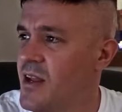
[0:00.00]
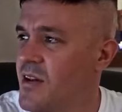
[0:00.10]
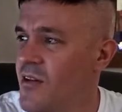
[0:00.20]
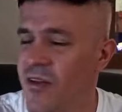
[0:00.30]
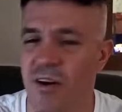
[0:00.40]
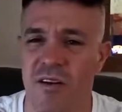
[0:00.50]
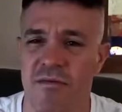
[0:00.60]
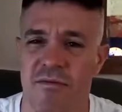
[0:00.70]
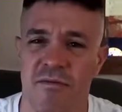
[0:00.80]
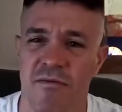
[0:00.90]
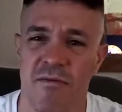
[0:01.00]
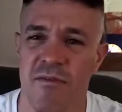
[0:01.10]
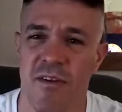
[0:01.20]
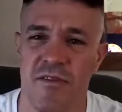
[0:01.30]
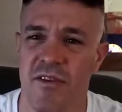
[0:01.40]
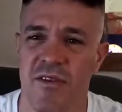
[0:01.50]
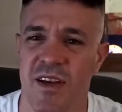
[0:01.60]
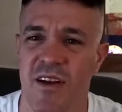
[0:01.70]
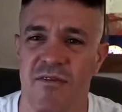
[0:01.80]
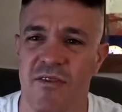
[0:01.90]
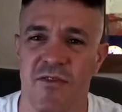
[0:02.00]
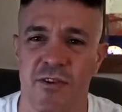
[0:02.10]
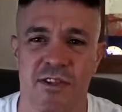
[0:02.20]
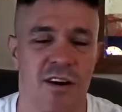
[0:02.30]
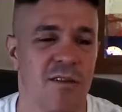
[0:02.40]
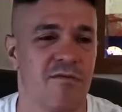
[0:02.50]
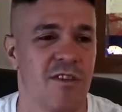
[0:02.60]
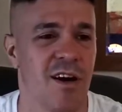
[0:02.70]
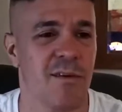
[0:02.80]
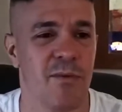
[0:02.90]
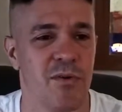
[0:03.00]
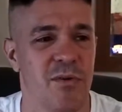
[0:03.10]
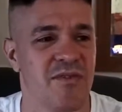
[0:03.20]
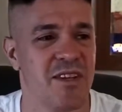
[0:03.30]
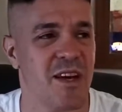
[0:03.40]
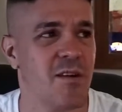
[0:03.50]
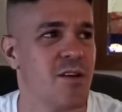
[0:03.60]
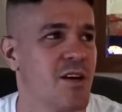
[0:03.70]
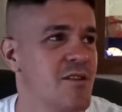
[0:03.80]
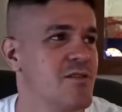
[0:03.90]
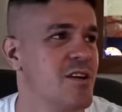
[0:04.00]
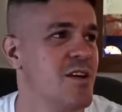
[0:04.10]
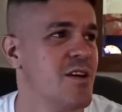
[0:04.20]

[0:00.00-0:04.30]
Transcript: Not that I don't think I've even got time for that, but we'll see how it goes.